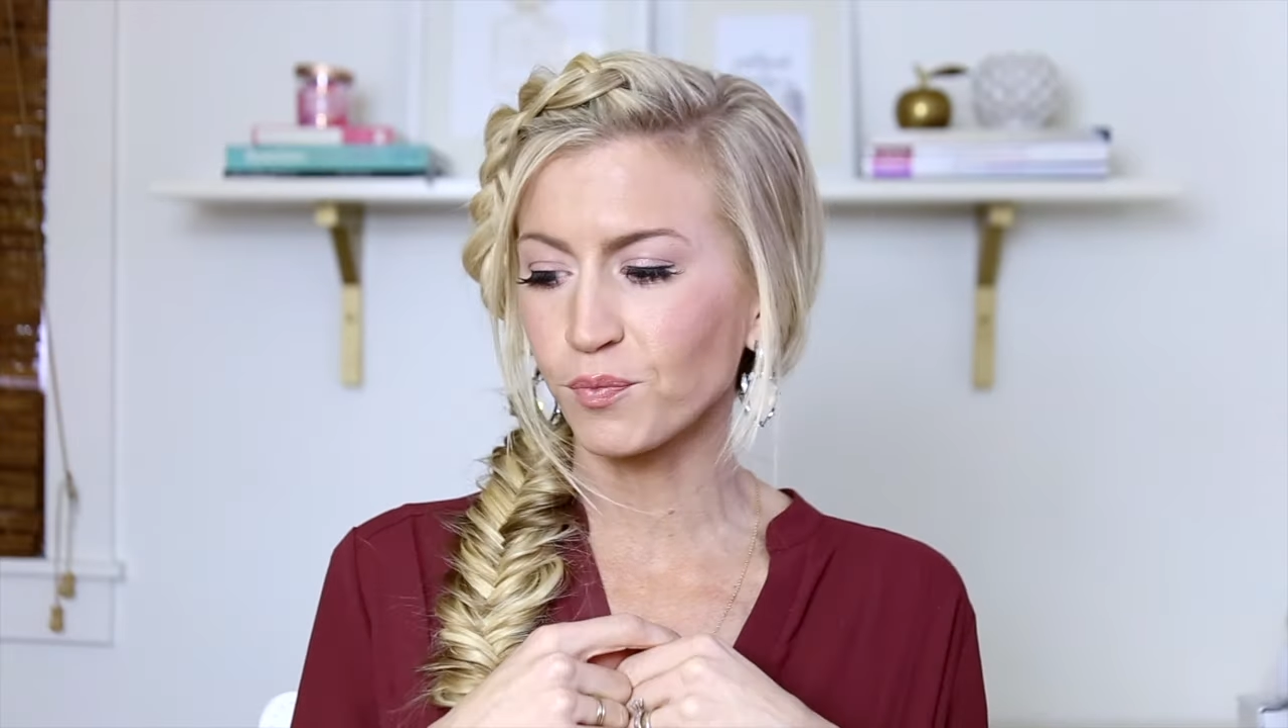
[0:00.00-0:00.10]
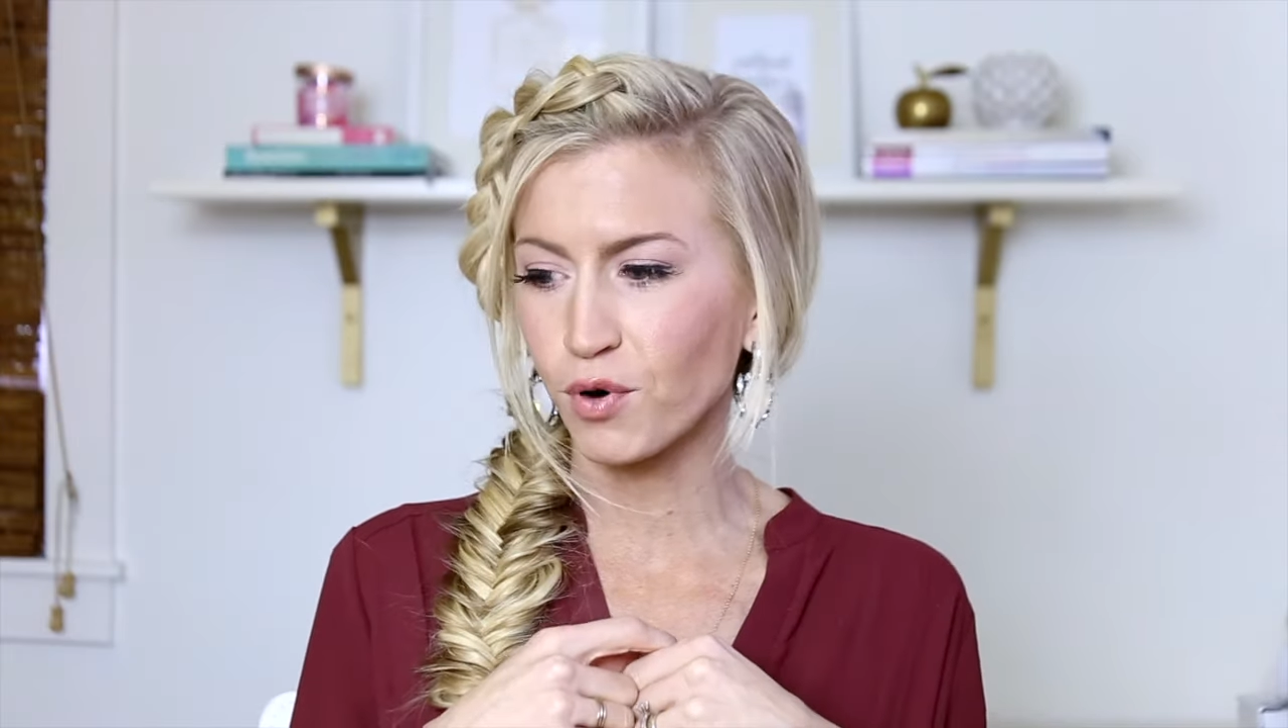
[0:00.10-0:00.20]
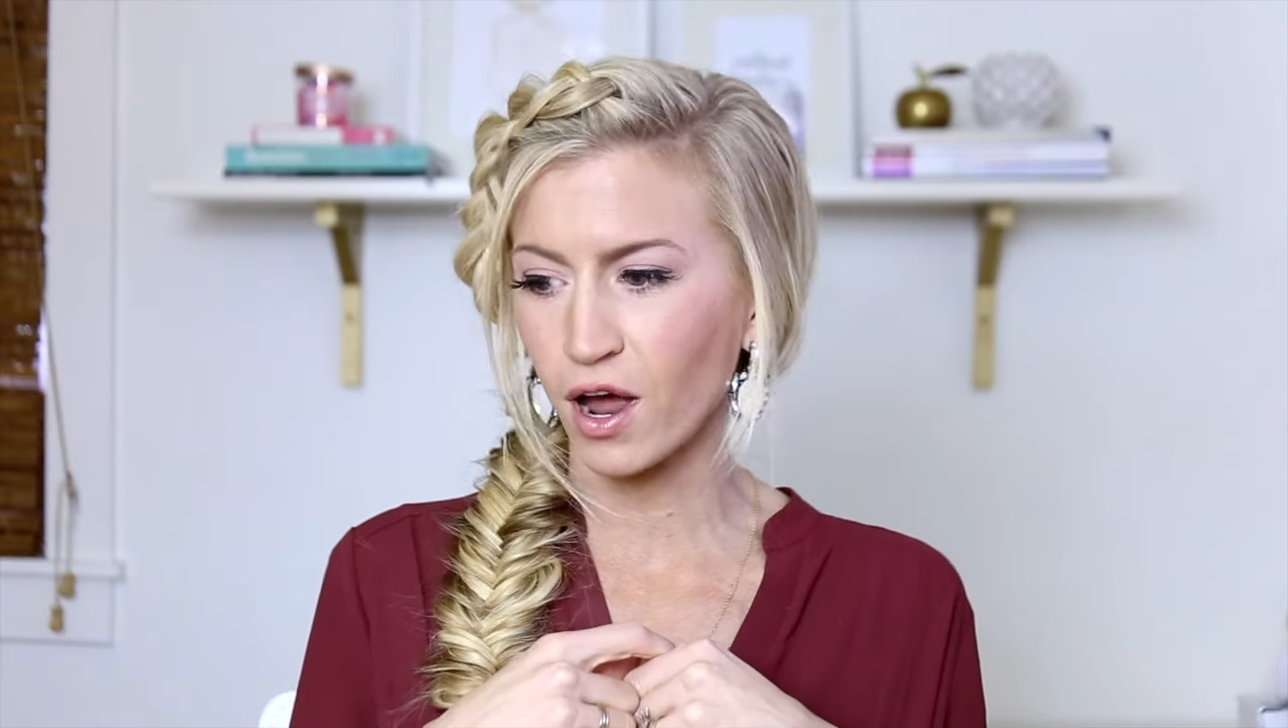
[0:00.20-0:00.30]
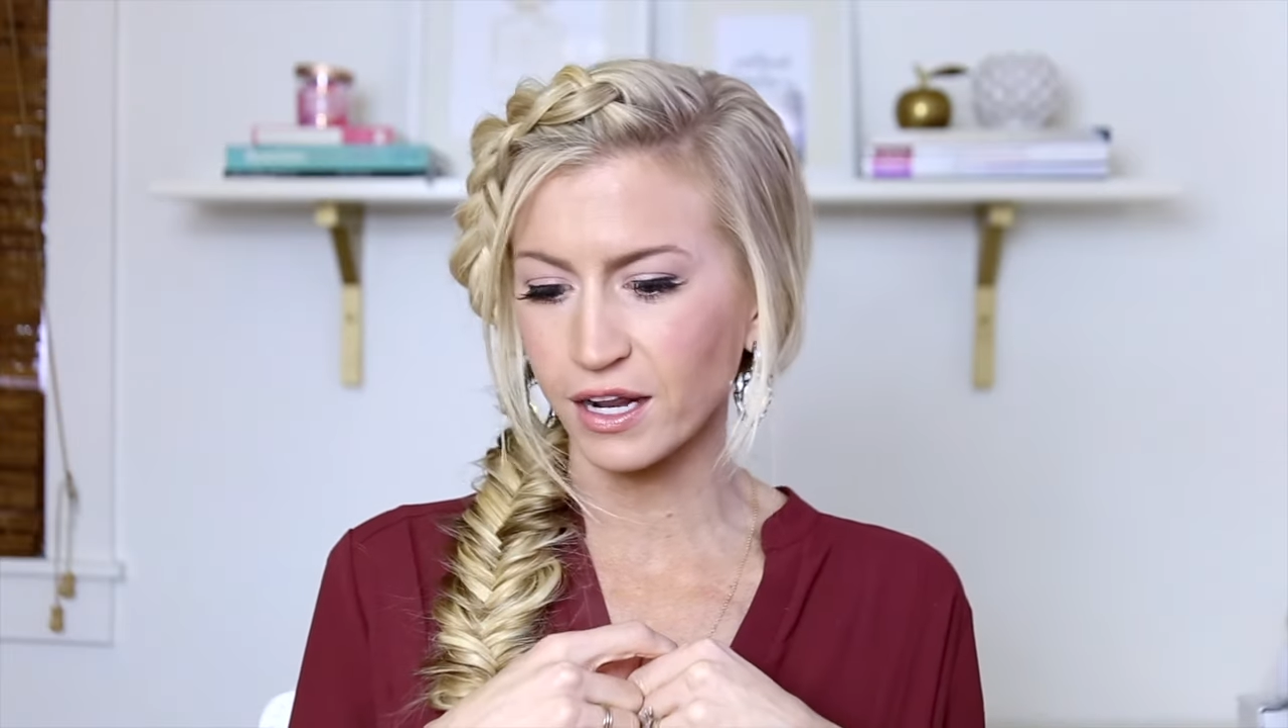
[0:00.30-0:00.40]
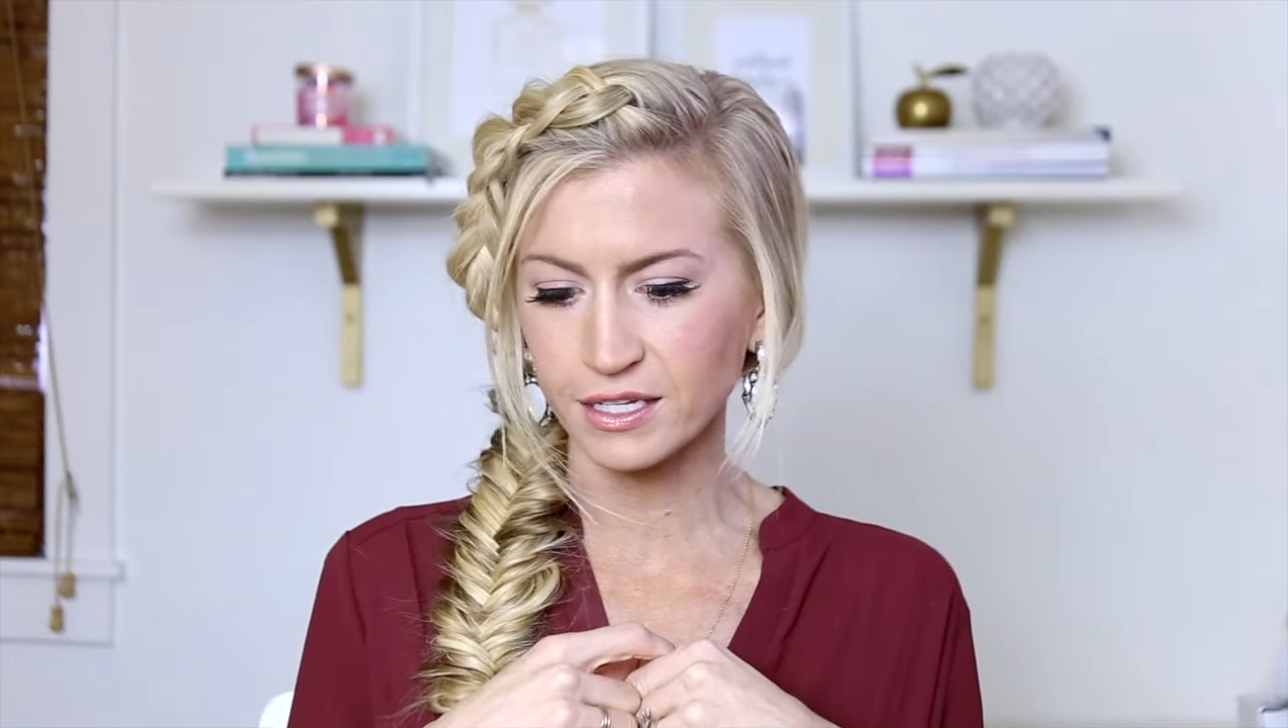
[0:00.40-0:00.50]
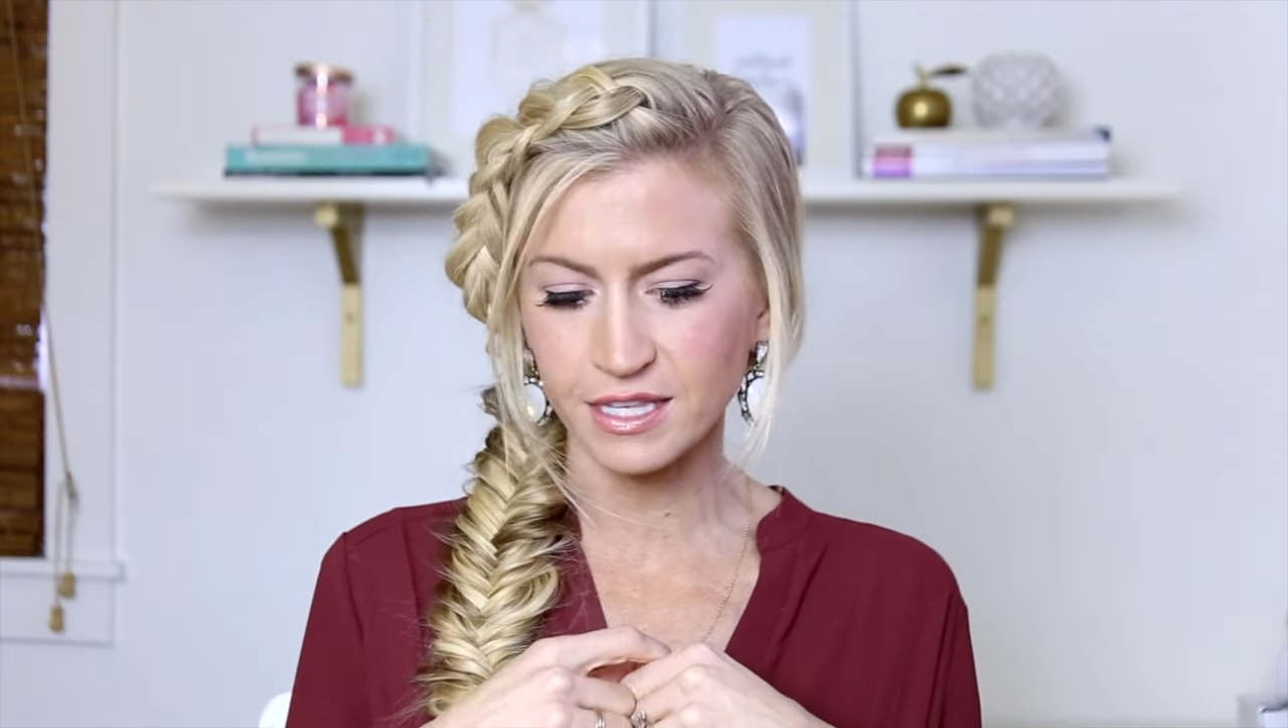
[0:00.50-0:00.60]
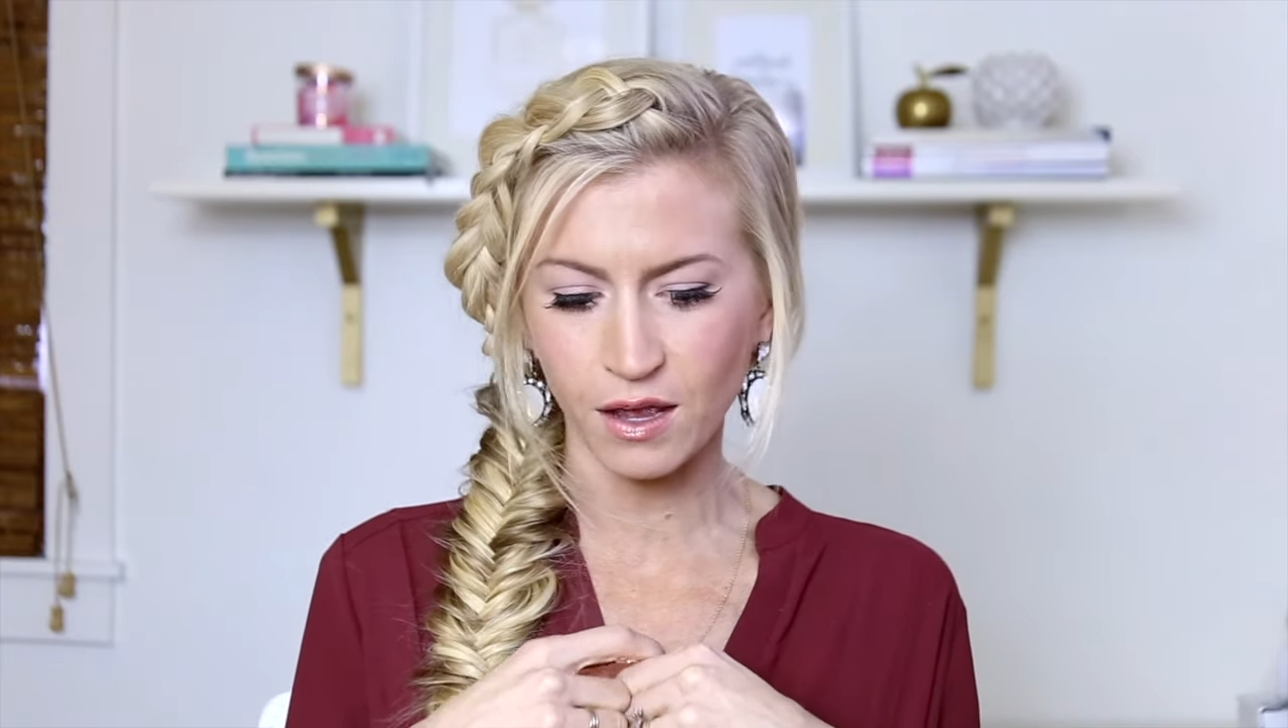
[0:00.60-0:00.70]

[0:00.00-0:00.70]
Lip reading: products I